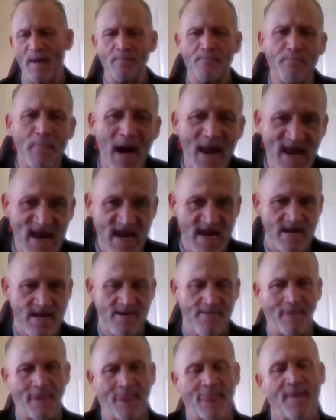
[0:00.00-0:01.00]
Money
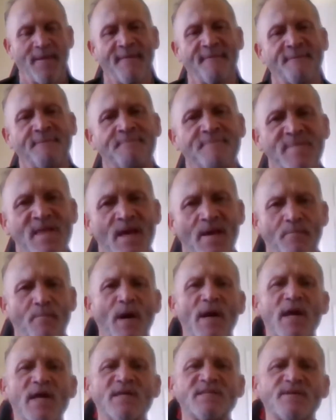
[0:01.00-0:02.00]

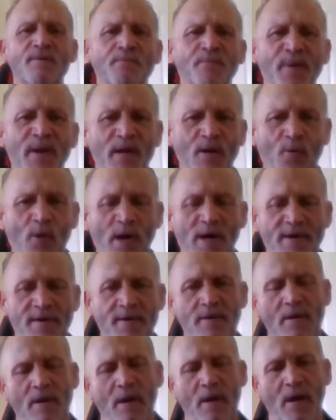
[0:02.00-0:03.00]
is a big
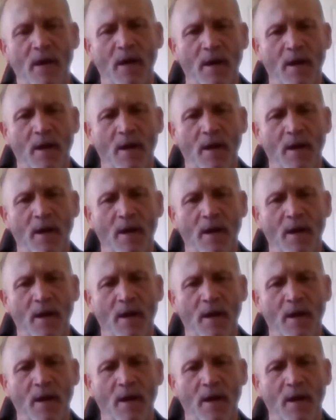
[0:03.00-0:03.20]
one.